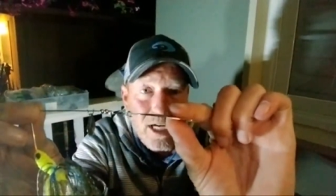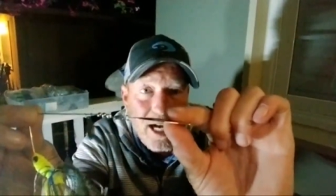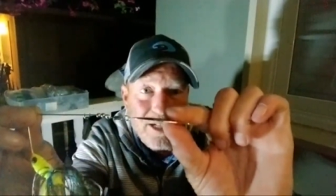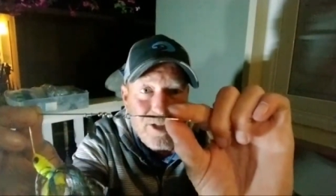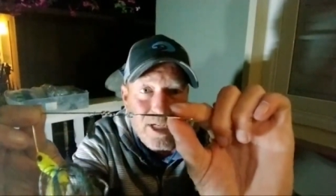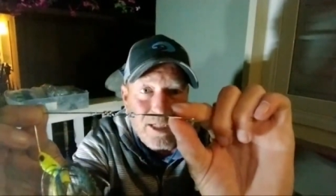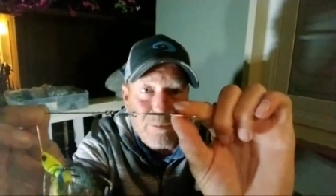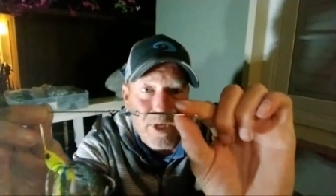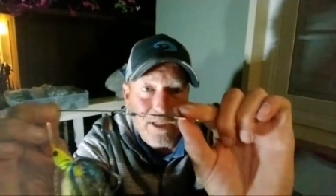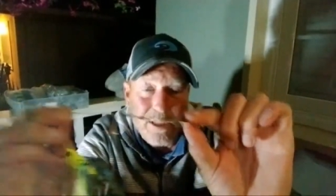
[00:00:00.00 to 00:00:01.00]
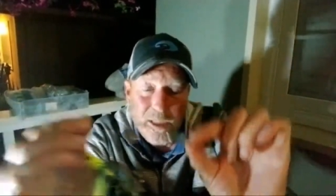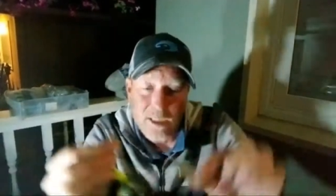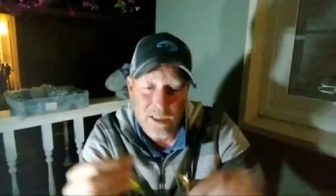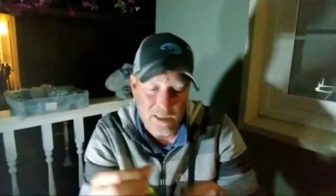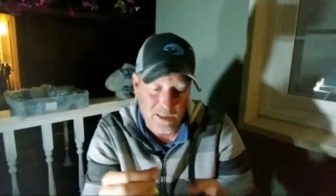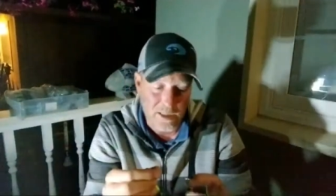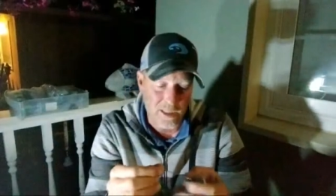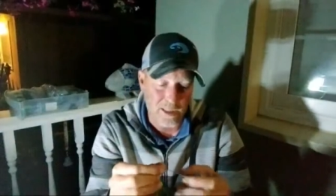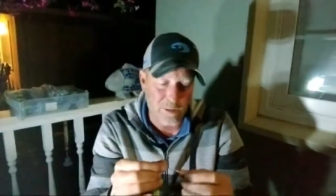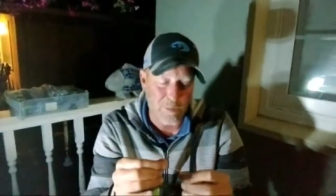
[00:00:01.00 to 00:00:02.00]
I actually like it better
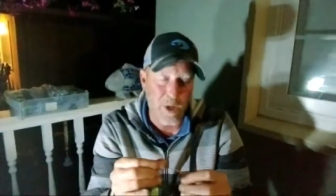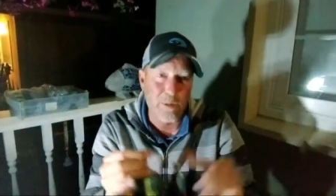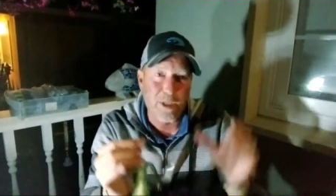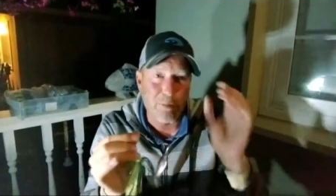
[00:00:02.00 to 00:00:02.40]
than the ball bearing.